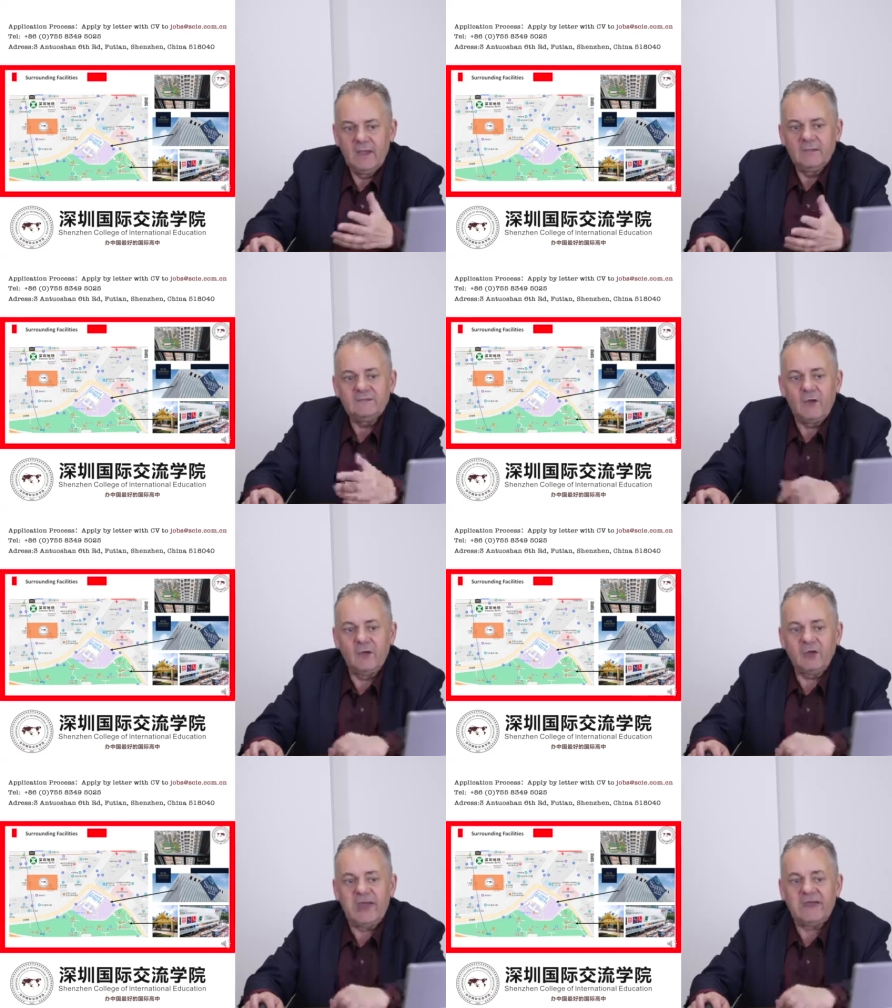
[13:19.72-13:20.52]
So
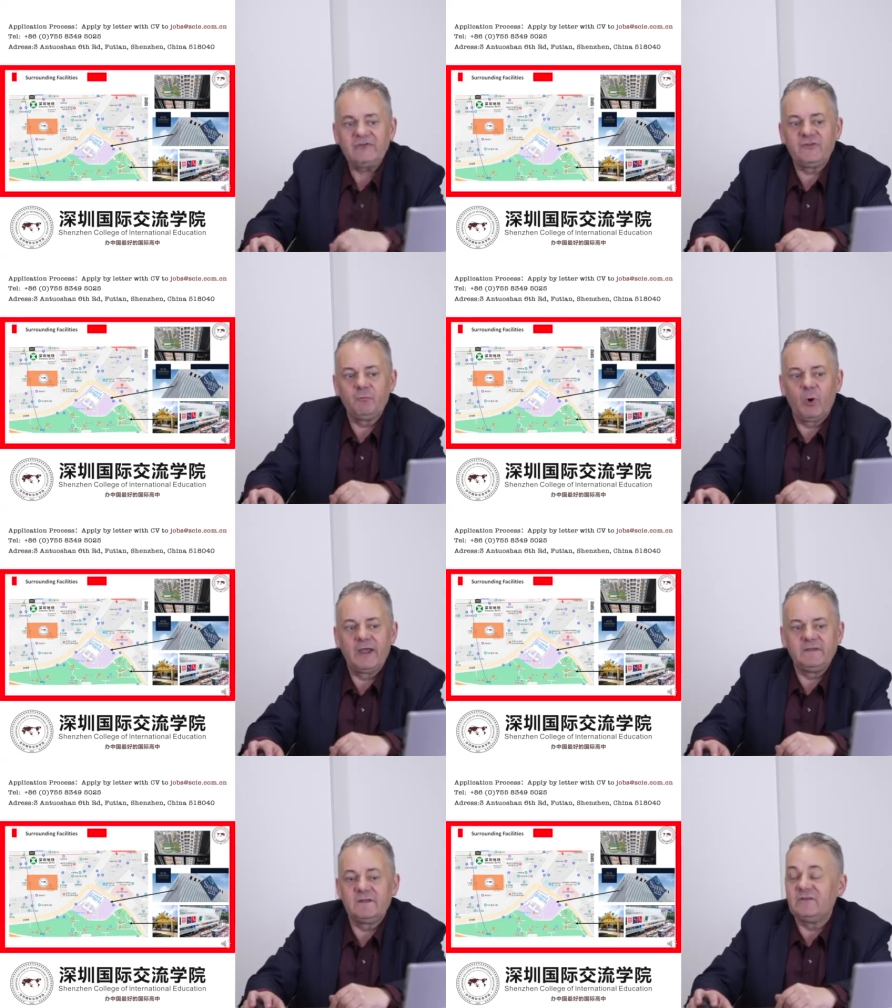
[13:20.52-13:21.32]

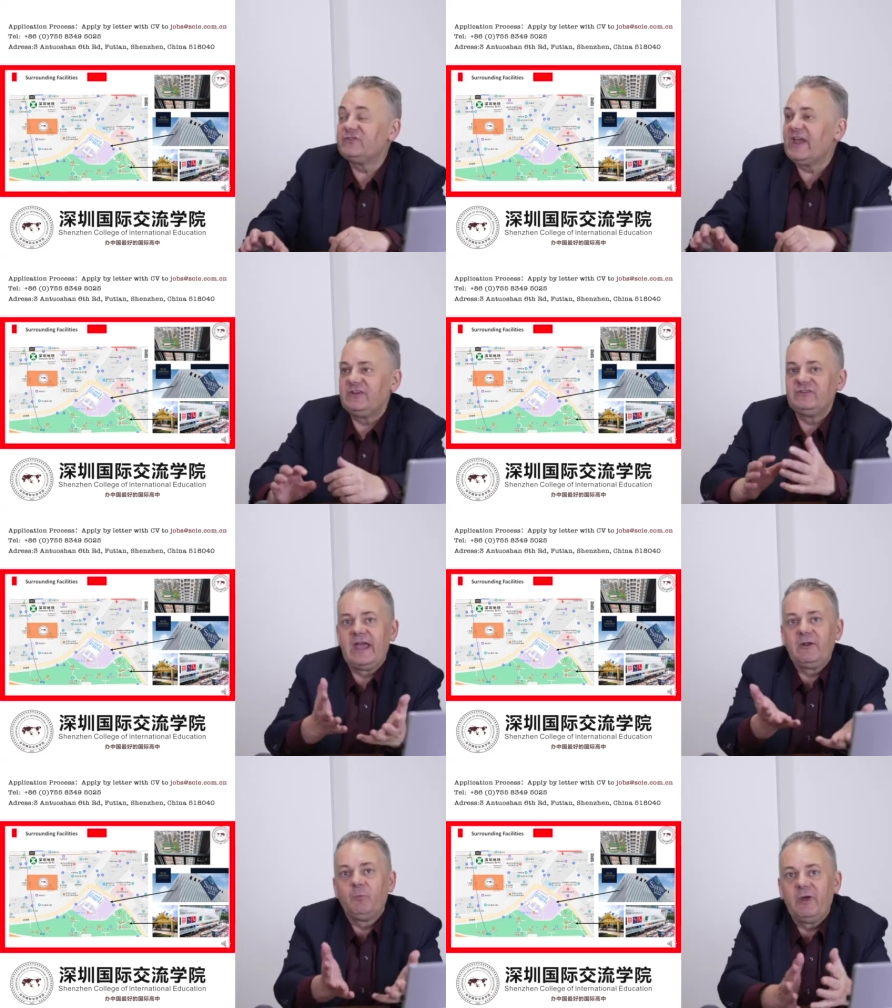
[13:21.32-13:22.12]
location-wise in
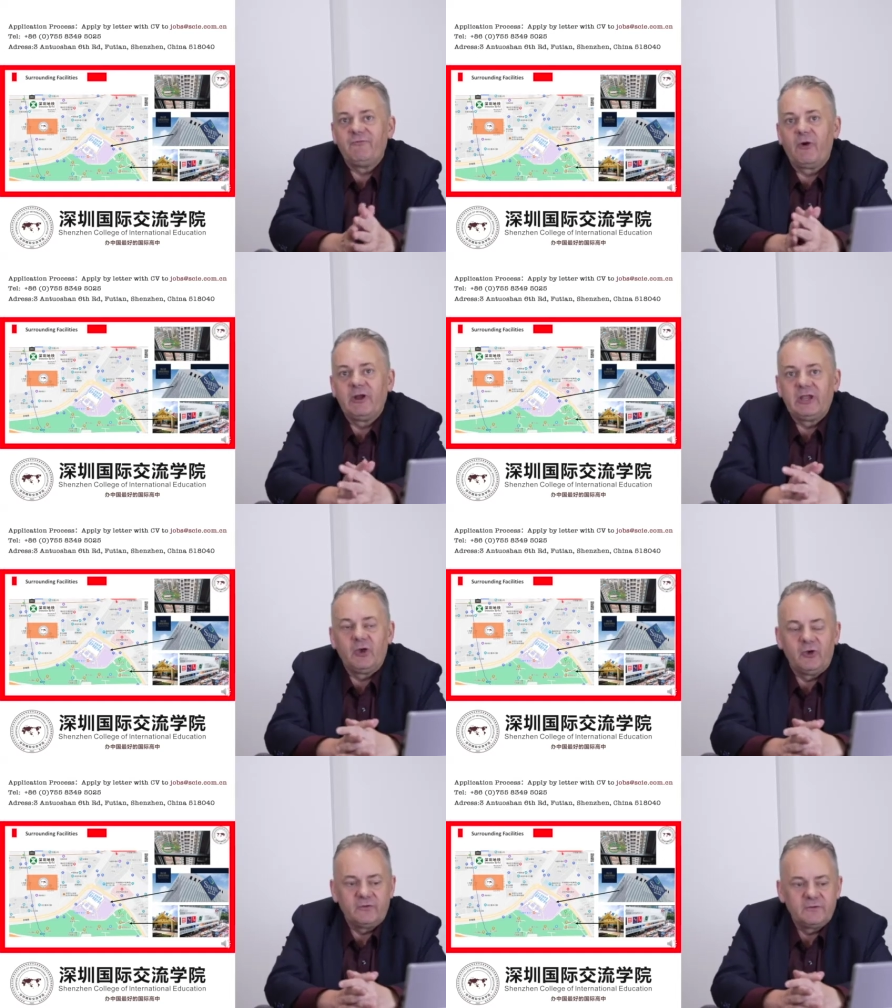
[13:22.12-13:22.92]
Shenzhen, we're very good.